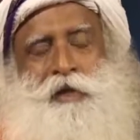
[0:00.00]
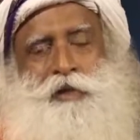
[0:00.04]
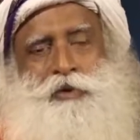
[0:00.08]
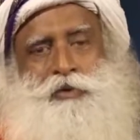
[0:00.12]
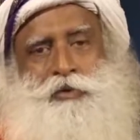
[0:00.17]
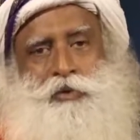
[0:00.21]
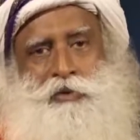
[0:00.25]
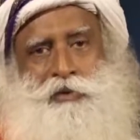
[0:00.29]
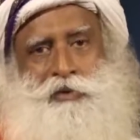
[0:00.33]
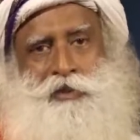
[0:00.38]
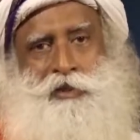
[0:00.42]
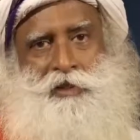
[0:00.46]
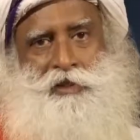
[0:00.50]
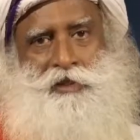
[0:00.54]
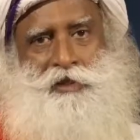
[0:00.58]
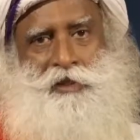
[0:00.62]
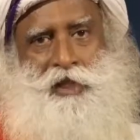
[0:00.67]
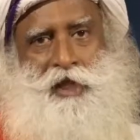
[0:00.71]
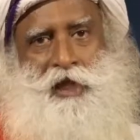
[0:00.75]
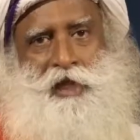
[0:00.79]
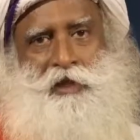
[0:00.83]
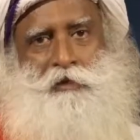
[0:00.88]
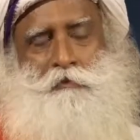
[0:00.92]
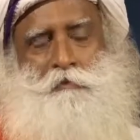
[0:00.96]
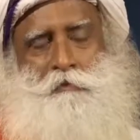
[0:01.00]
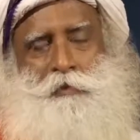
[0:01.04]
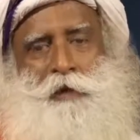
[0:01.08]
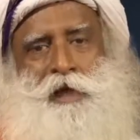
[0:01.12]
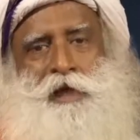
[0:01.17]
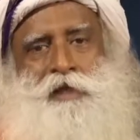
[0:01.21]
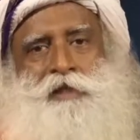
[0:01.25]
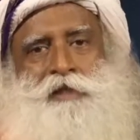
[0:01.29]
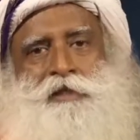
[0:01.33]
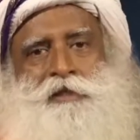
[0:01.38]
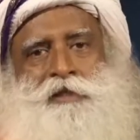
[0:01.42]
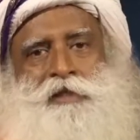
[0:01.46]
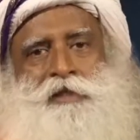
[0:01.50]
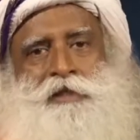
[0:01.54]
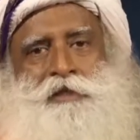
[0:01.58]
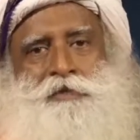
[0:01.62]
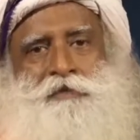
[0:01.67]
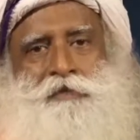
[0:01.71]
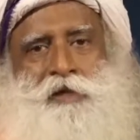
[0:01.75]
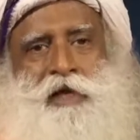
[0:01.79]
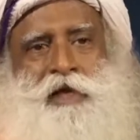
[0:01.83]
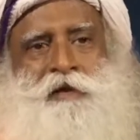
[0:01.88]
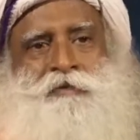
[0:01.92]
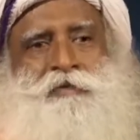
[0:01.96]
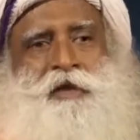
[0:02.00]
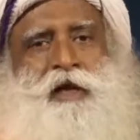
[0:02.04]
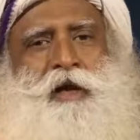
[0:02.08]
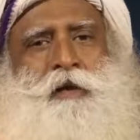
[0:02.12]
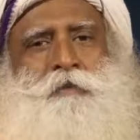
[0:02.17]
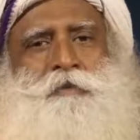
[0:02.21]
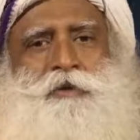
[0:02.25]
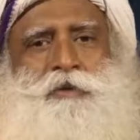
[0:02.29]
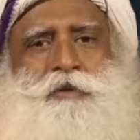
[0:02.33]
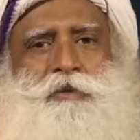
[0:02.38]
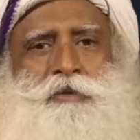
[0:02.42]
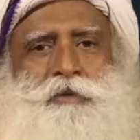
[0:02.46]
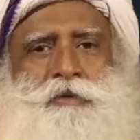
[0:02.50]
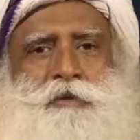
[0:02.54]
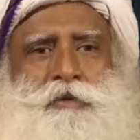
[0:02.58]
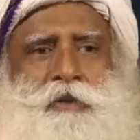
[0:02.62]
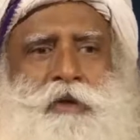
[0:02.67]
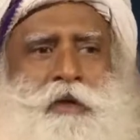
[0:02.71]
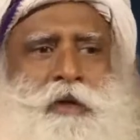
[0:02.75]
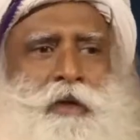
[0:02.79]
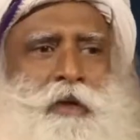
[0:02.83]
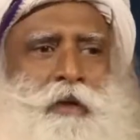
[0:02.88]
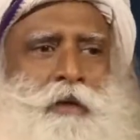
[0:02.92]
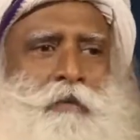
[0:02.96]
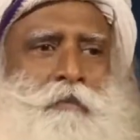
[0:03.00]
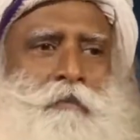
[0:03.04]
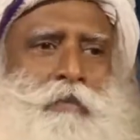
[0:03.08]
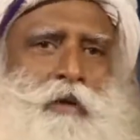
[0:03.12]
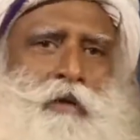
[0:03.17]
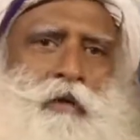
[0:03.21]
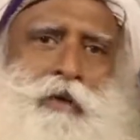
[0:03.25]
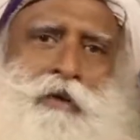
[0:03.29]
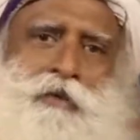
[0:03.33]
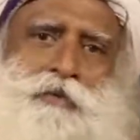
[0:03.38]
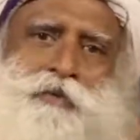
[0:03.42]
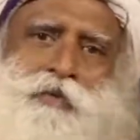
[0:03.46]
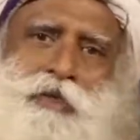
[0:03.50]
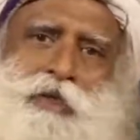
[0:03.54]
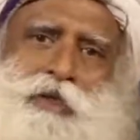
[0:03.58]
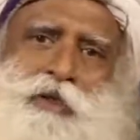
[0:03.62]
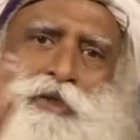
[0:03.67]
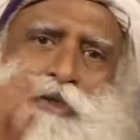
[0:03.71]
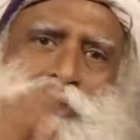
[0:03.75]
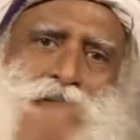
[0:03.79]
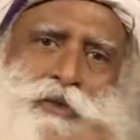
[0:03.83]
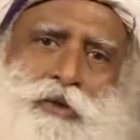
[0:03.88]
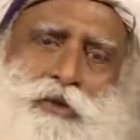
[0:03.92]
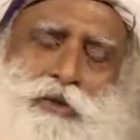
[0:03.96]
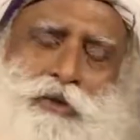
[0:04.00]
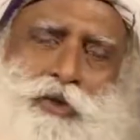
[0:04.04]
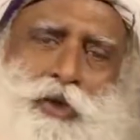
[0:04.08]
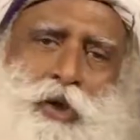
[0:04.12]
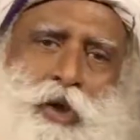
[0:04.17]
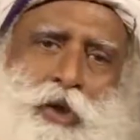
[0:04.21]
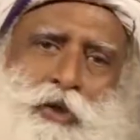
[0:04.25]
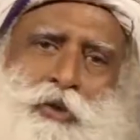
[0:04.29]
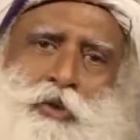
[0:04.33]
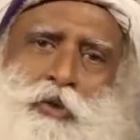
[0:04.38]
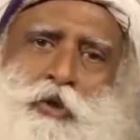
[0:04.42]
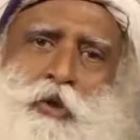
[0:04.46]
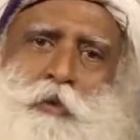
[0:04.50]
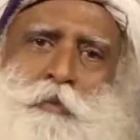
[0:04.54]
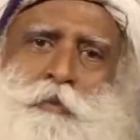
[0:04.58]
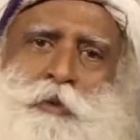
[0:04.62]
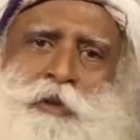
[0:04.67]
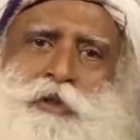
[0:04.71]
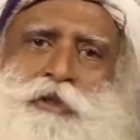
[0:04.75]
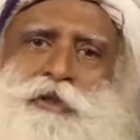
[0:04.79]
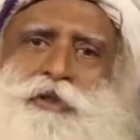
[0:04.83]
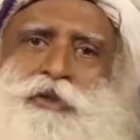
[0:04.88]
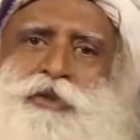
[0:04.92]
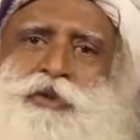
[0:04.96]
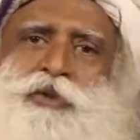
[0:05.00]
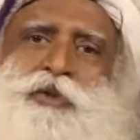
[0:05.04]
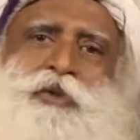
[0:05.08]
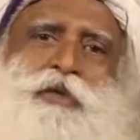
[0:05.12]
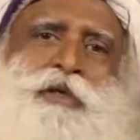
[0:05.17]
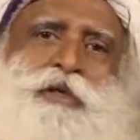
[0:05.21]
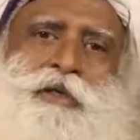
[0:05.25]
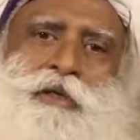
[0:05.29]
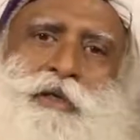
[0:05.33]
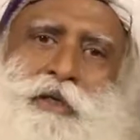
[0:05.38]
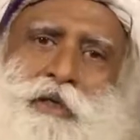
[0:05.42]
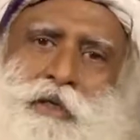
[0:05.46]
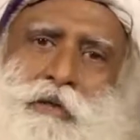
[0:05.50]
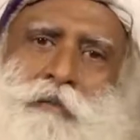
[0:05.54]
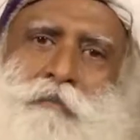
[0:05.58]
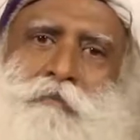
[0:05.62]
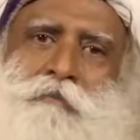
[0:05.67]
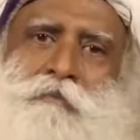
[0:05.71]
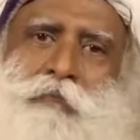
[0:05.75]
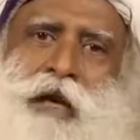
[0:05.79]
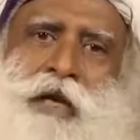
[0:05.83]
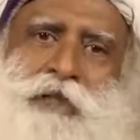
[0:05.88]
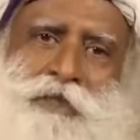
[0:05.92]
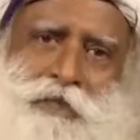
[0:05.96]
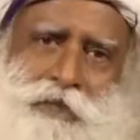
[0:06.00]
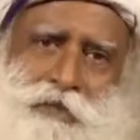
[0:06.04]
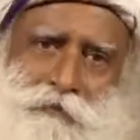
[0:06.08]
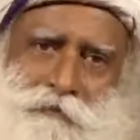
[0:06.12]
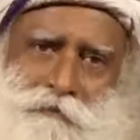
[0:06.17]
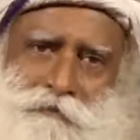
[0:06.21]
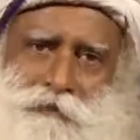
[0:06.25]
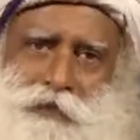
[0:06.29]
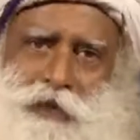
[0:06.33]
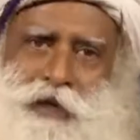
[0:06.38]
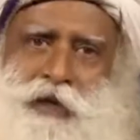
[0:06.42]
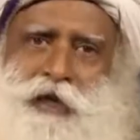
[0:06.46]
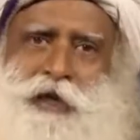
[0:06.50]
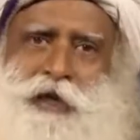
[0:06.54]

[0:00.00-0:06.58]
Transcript: So this kind of practices we have come to because we saw Europeans doing massive,